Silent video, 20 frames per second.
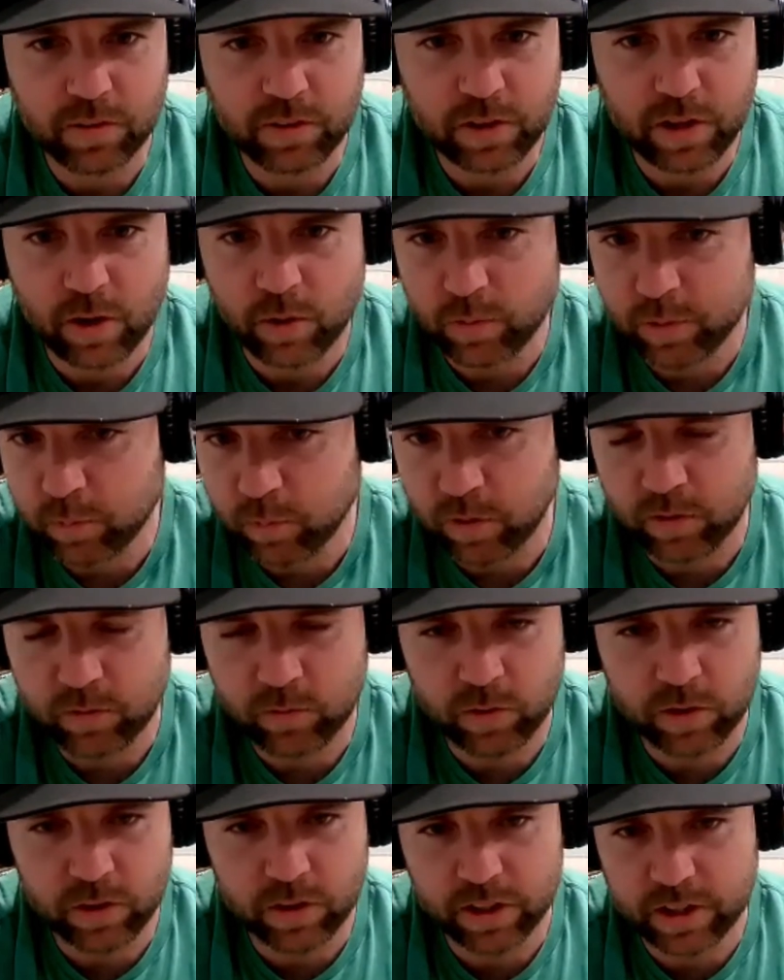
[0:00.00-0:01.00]
You know, we
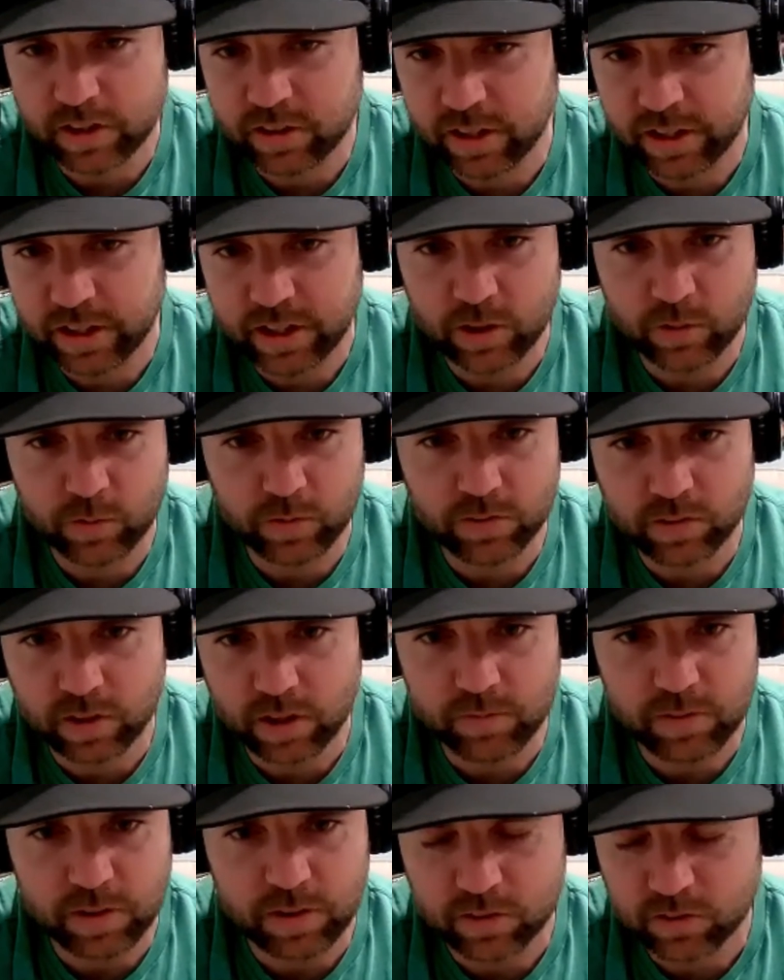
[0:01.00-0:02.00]
weren't really thinking it was going
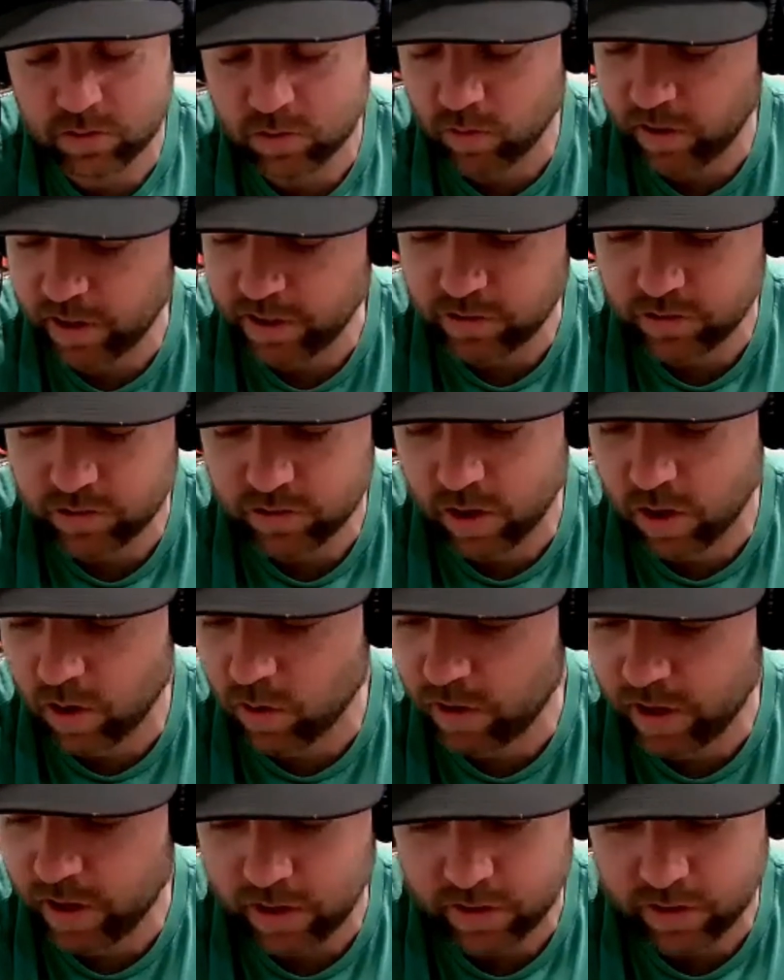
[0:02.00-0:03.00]
to be this great
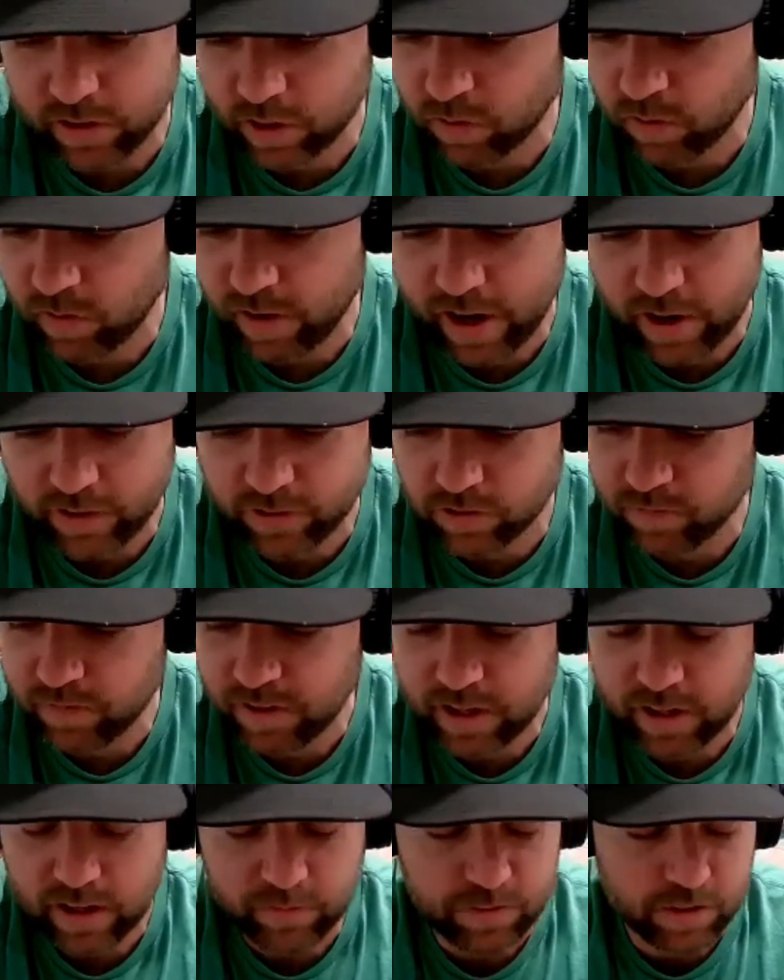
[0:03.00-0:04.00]
show, and the crowd just
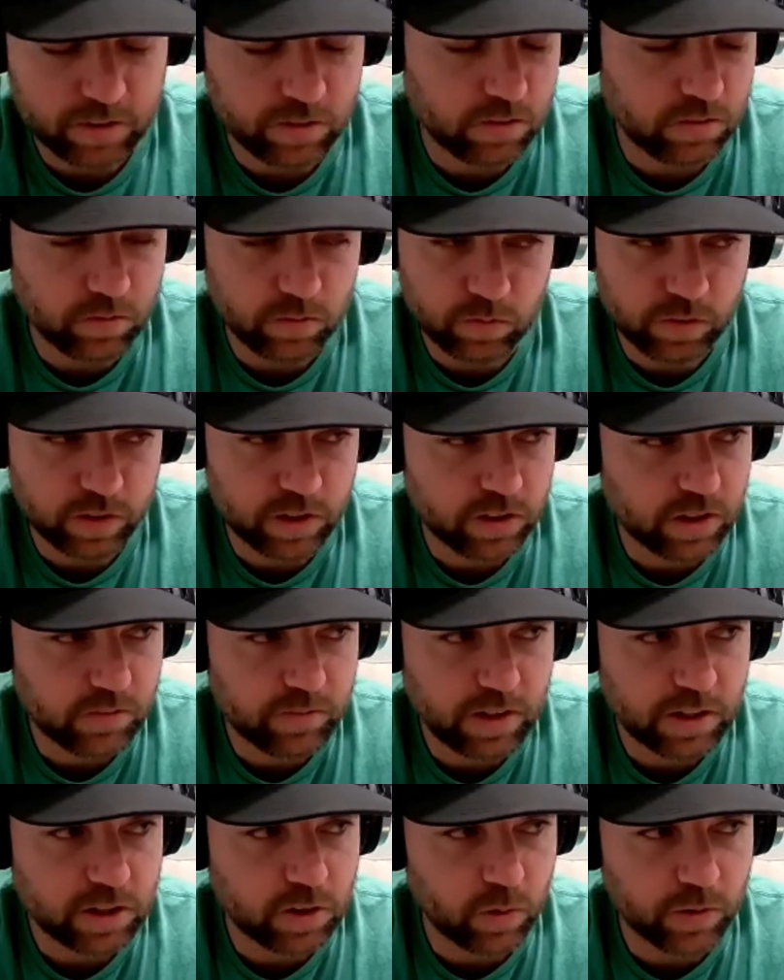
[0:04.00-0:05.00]
made it. I mean, when you think
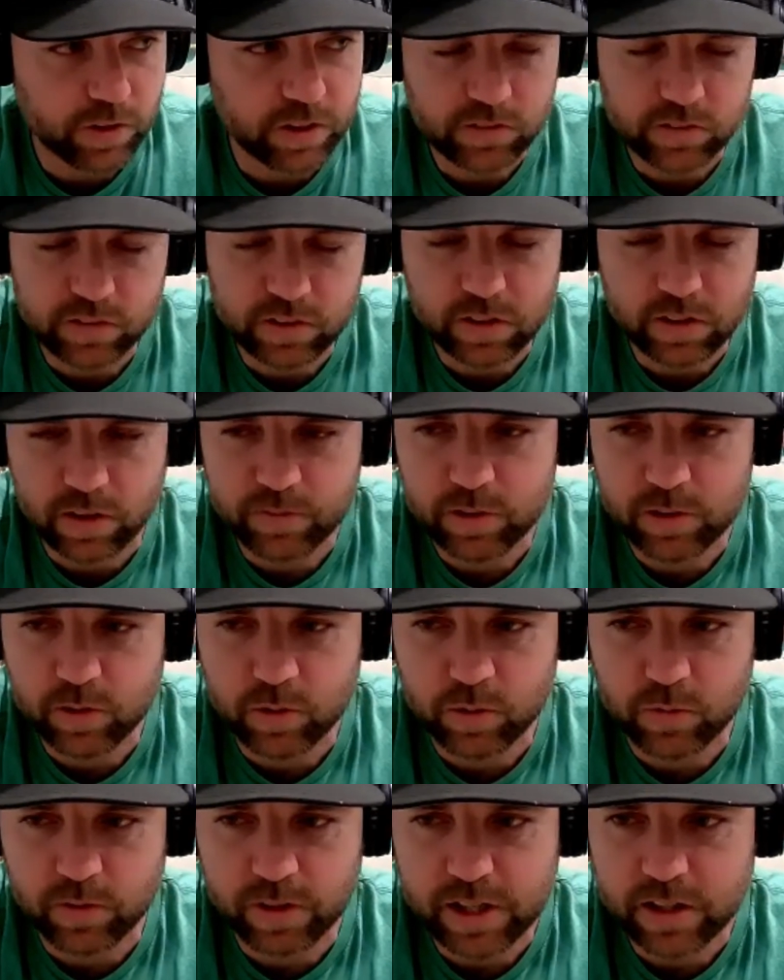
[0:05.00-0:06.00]
about the old
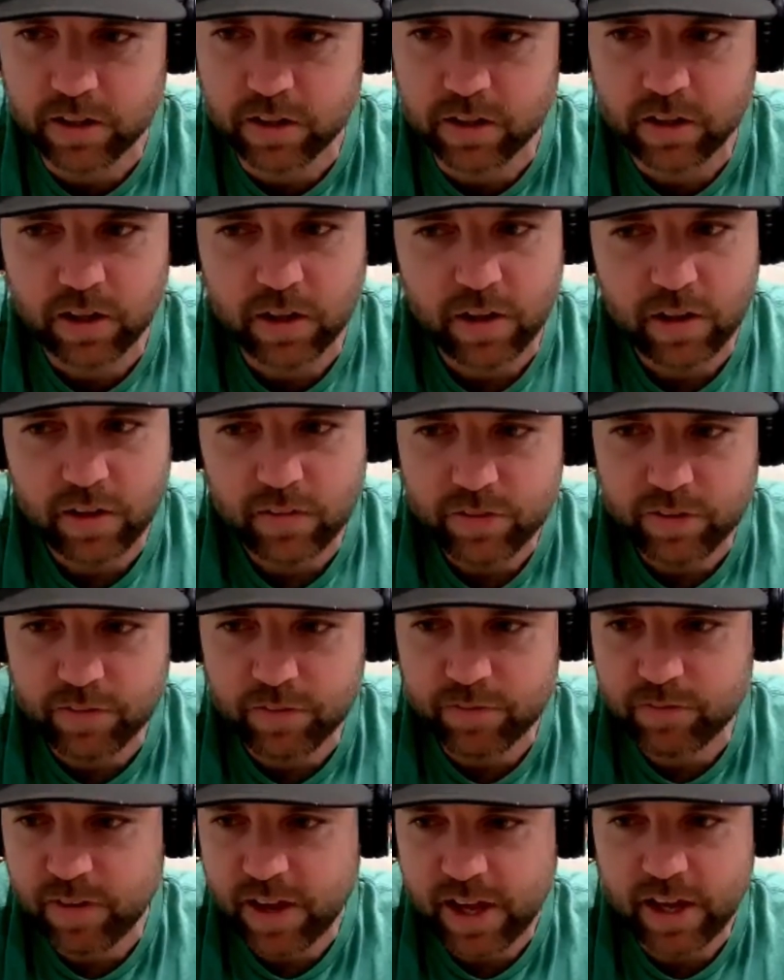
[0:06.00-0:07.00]
ECW arena, the
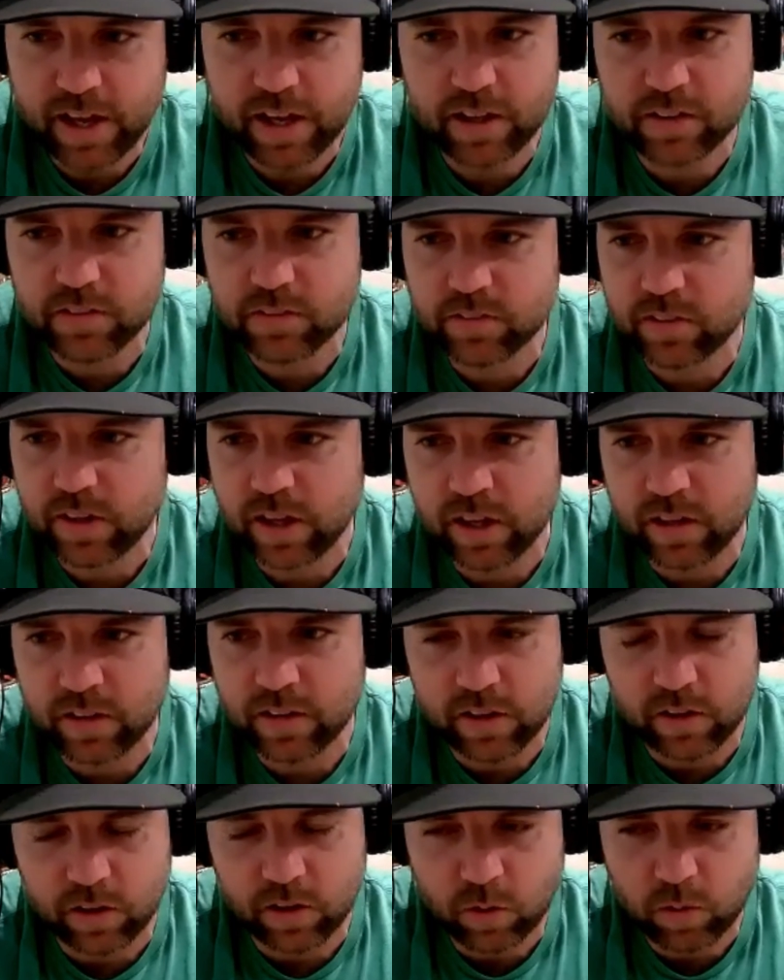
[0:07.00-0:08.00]
fans
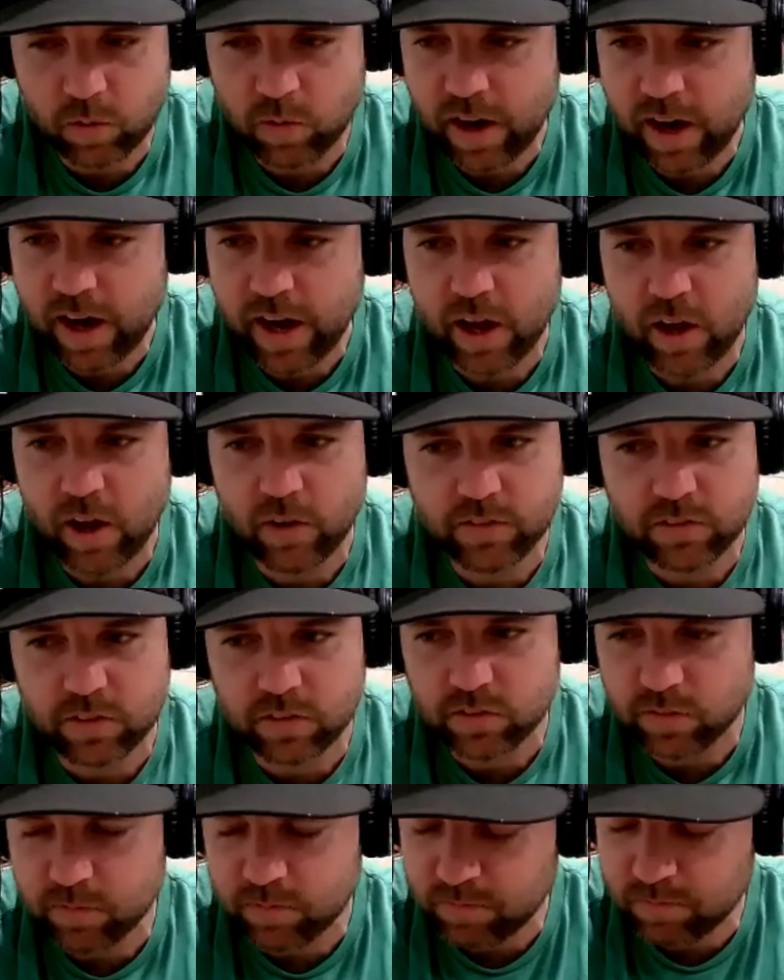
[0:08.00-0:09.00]
and the crowd
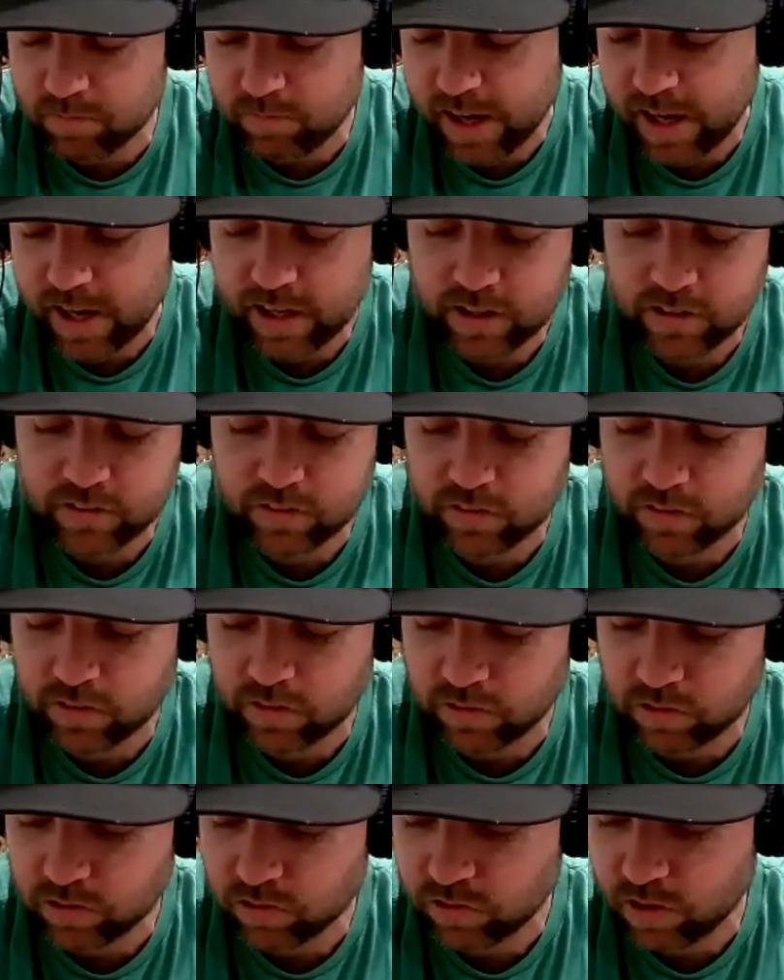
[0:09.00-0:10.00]
just makes
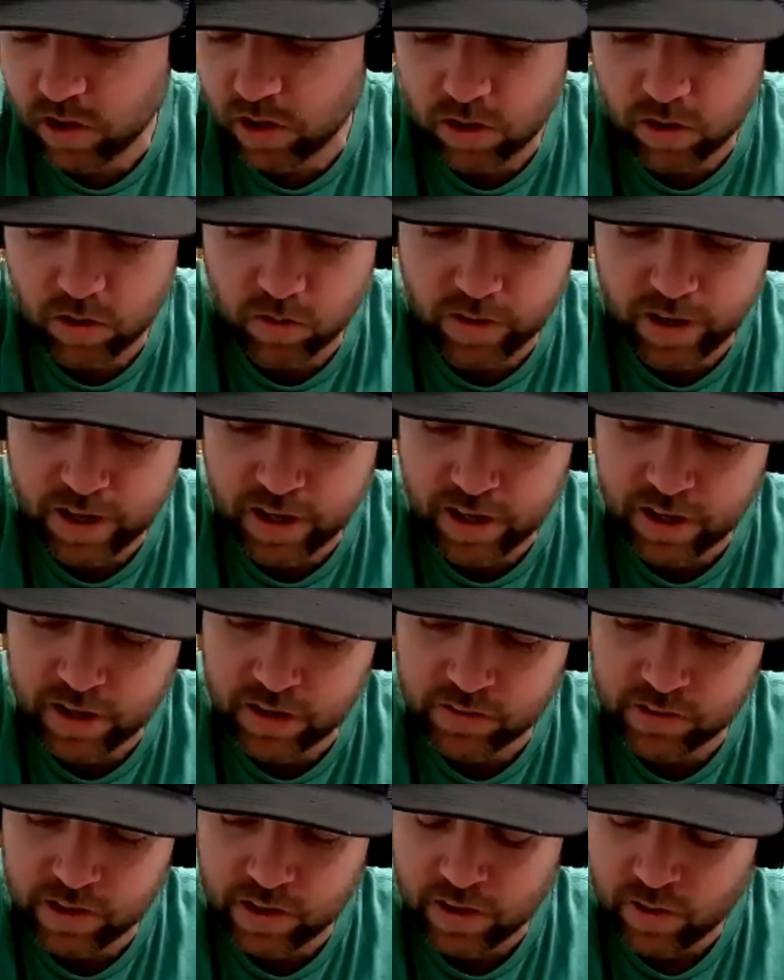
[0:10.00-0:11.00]
the show.
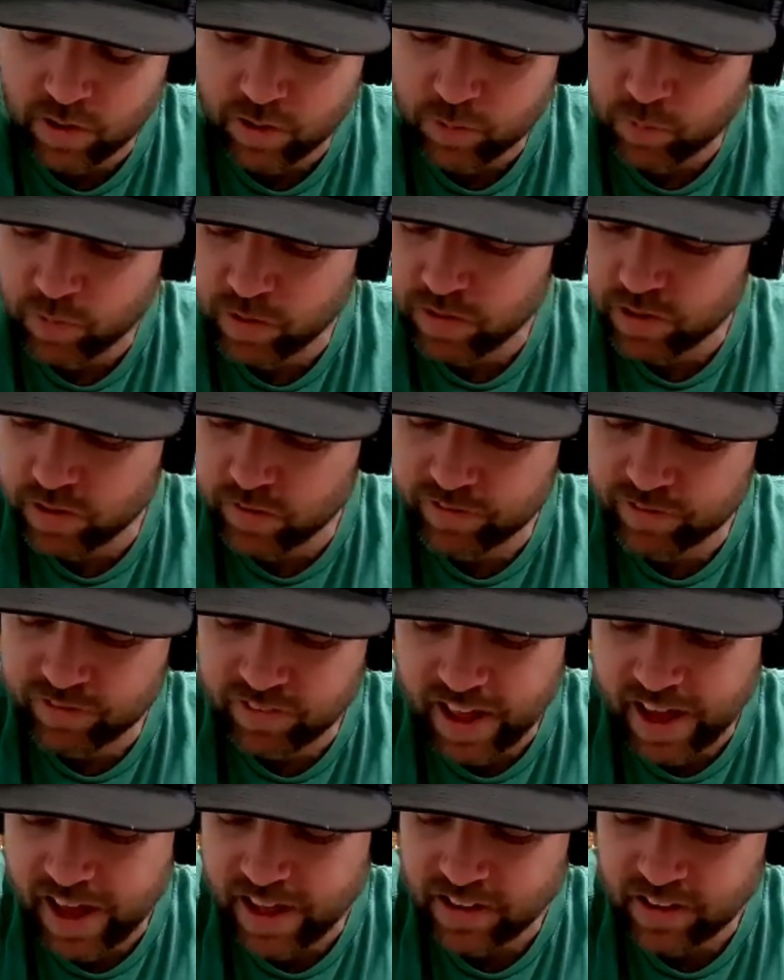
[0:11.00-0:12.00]
And when they're
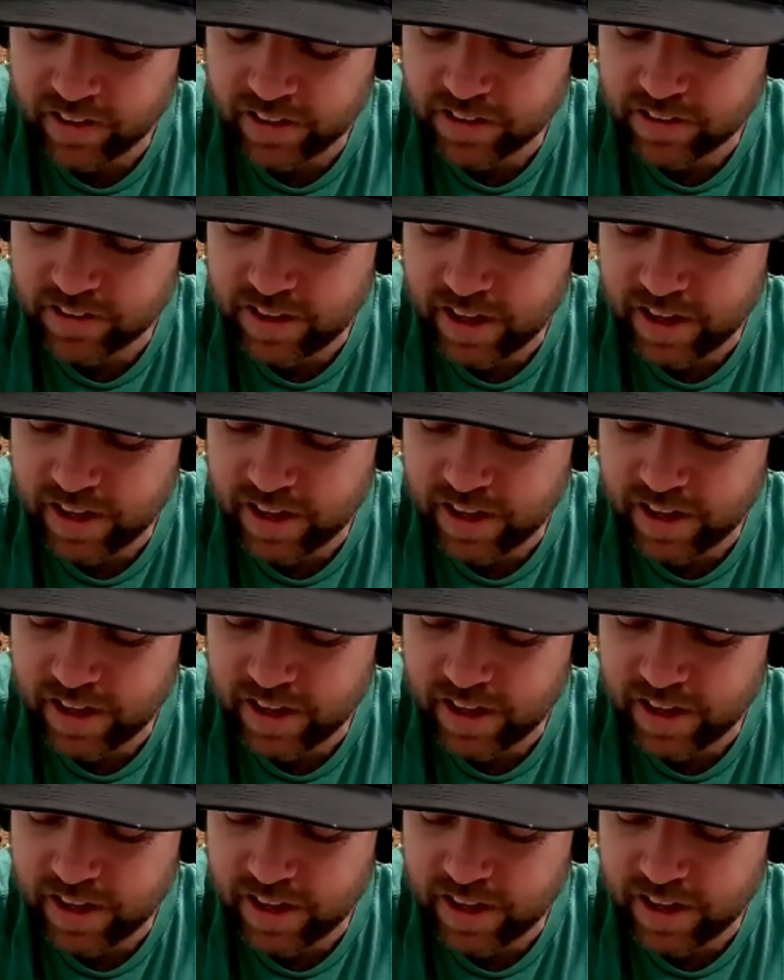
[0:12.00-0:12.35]
flat like